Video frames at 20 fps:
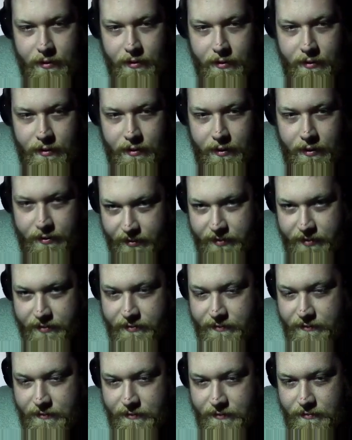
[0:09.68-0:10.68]
and
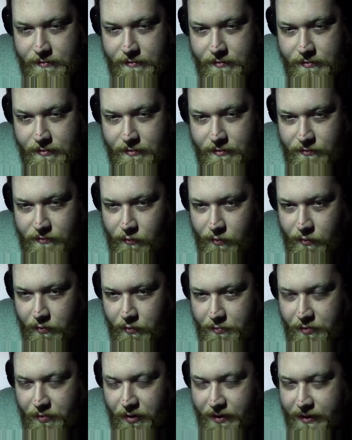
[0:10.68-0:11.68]
this is what we're
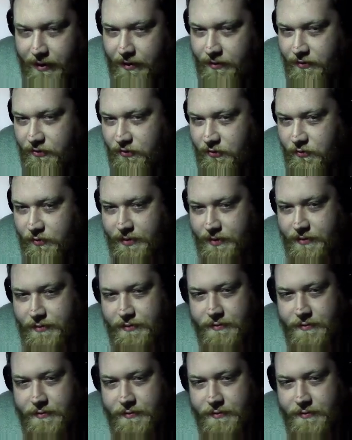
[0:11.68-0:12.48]
bringing to it.